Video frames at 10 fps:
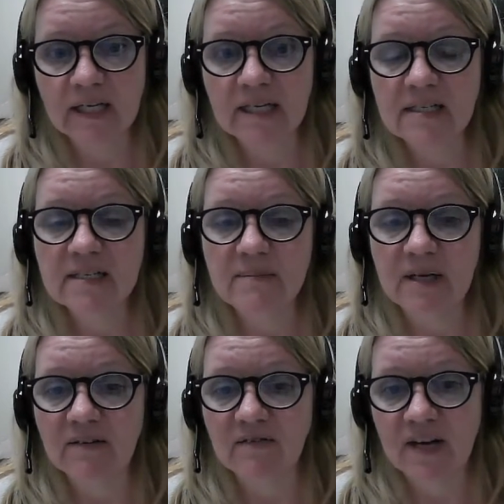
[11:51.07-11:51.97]
It needs to
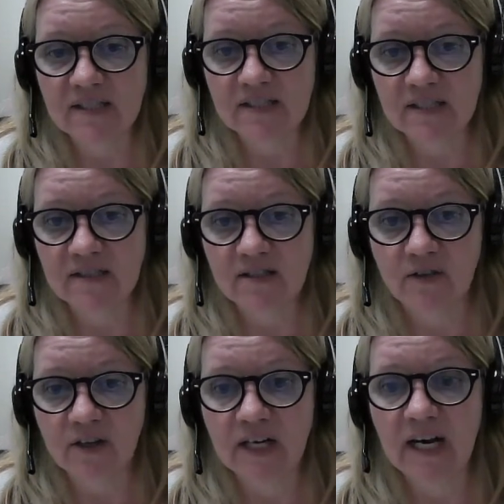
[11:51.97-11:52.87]
be invested
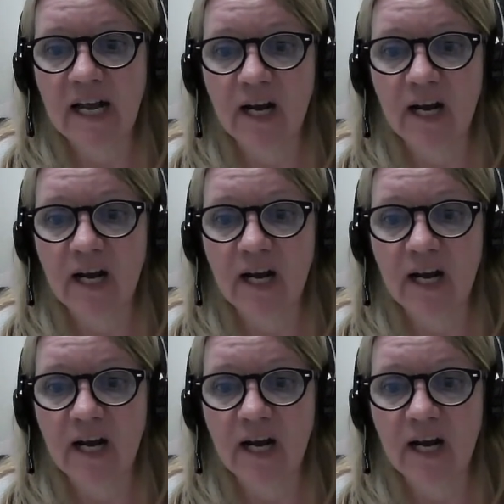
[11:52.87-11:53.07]
so that it